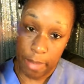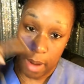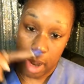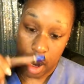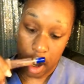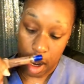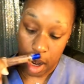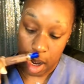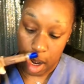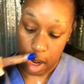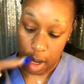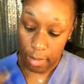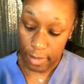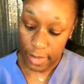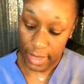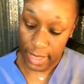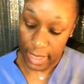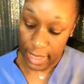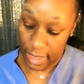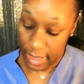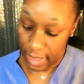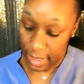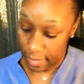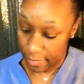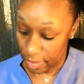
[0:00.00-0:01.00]
bomb.
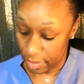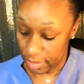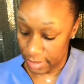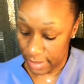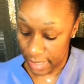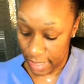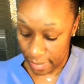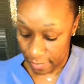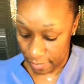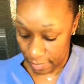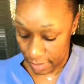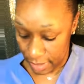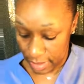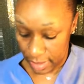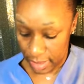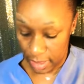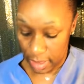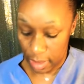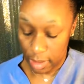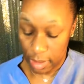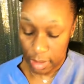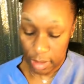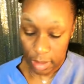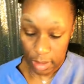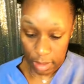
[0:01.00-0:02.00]
It covers
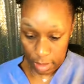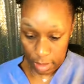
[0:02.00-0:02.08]
everything.